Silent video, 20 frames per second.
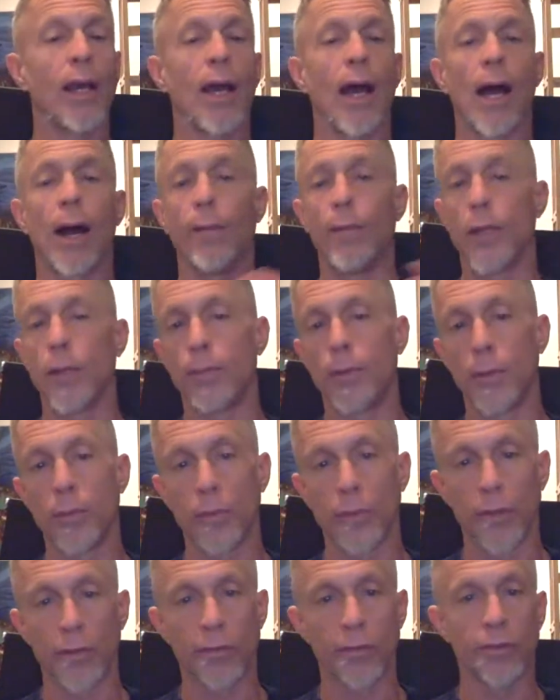How many
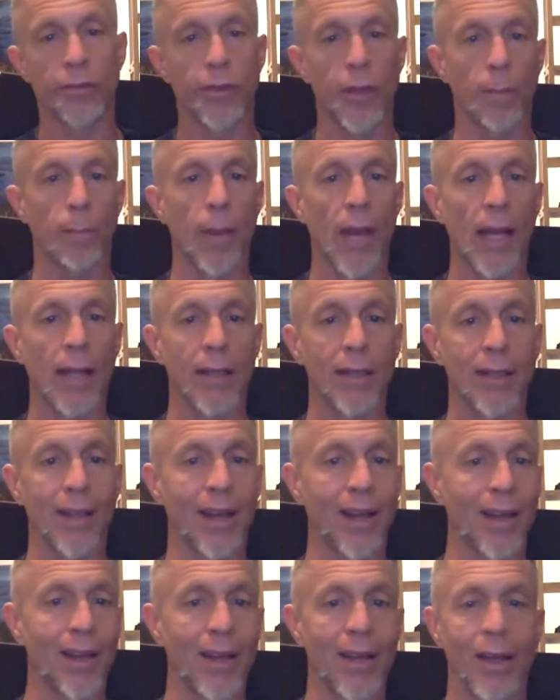people does he send back a
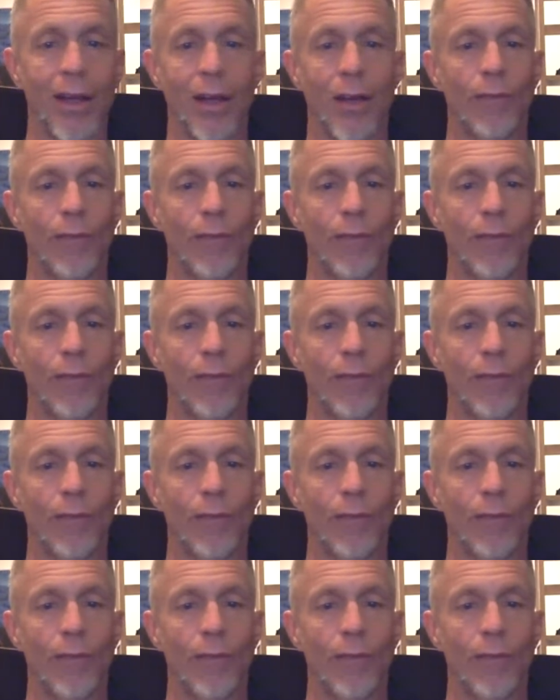day?